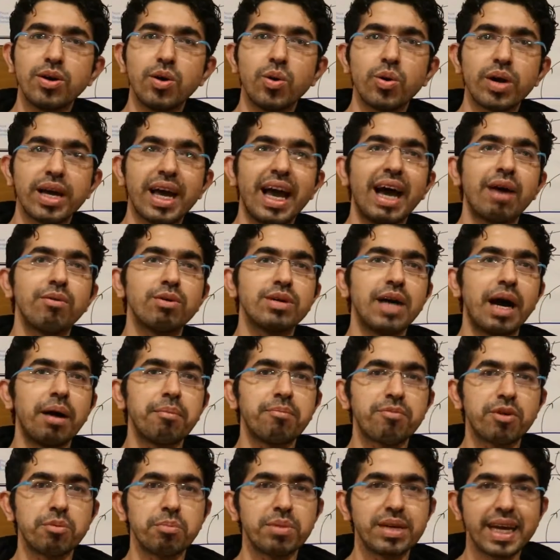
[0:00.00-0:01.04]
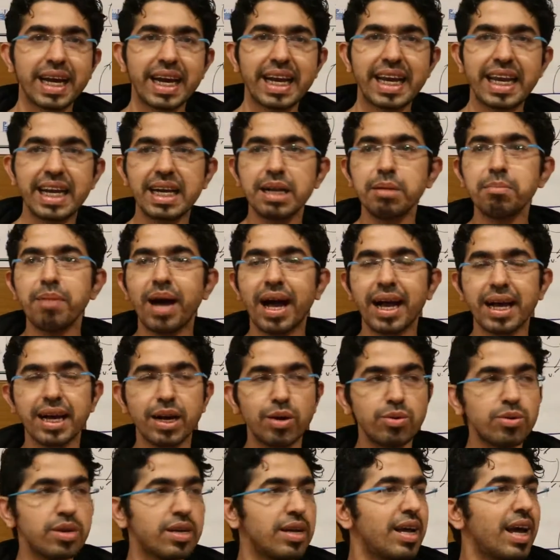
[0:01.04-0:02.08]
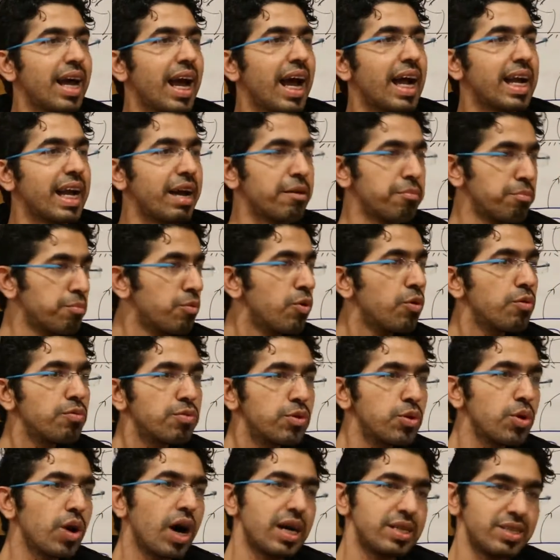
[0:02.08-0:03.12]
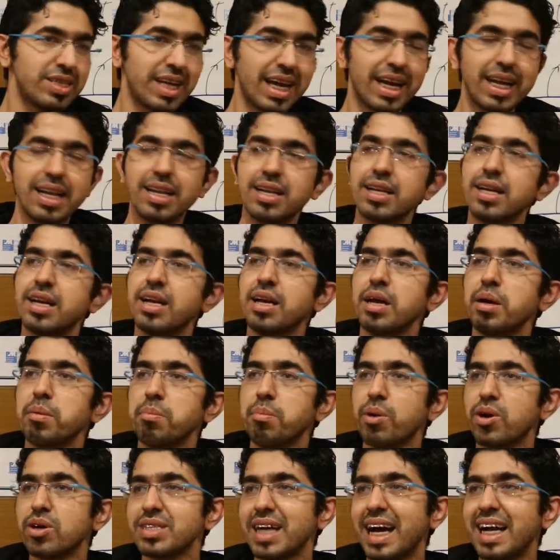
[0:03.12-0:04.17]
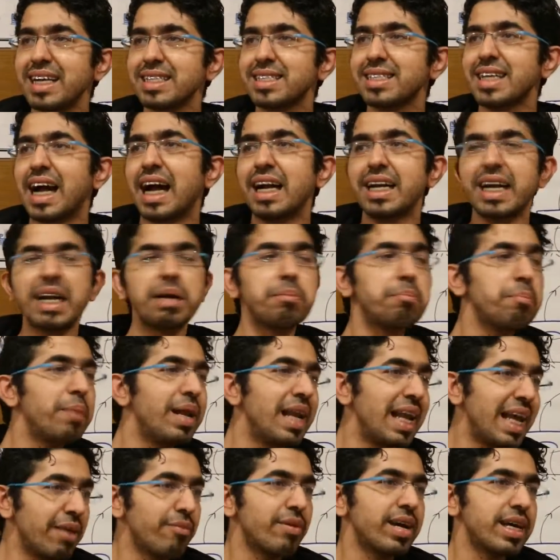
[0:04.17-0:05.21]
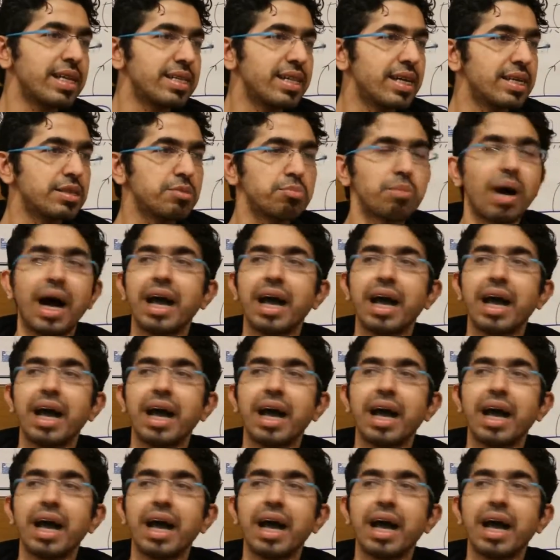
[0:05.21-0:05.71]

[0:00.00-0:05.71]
Okay, I was, I'm from a technical background and I moved to Agile because I started believing in this.